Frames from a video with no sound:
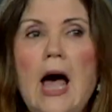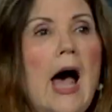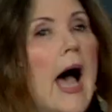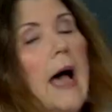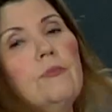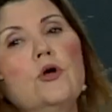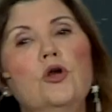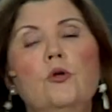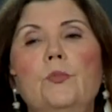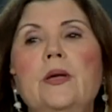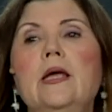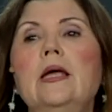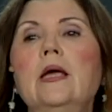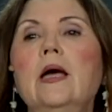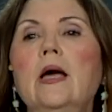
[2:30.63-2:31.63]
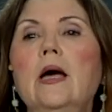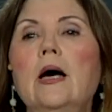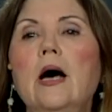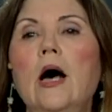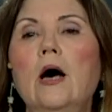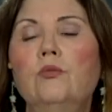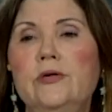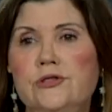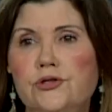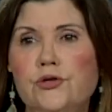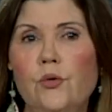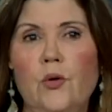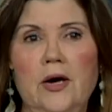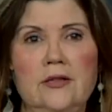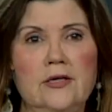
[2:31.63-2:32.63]
I'm going to be
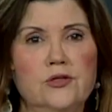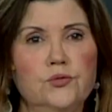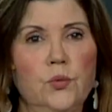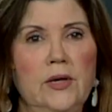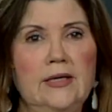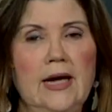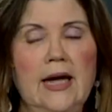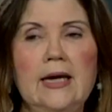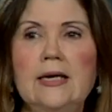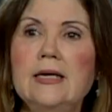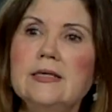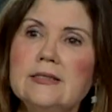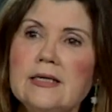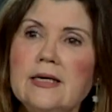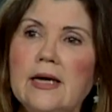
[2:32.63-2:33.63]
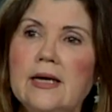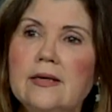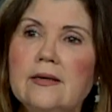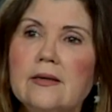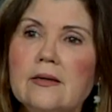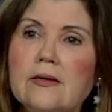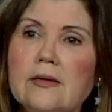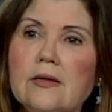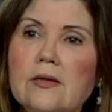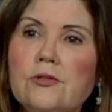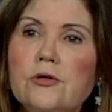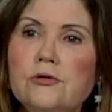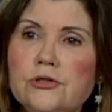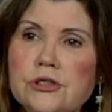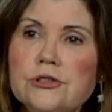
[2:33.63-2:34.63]
restoring this one day. And he did
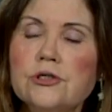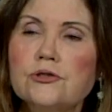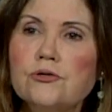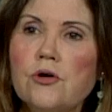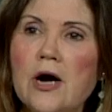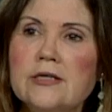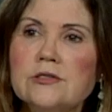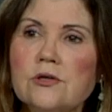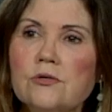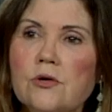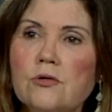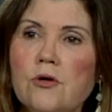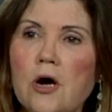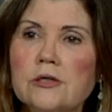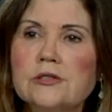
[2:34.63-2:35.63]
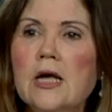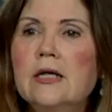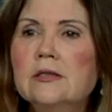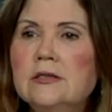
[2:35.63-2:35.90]
through Jesus Christ on the cross.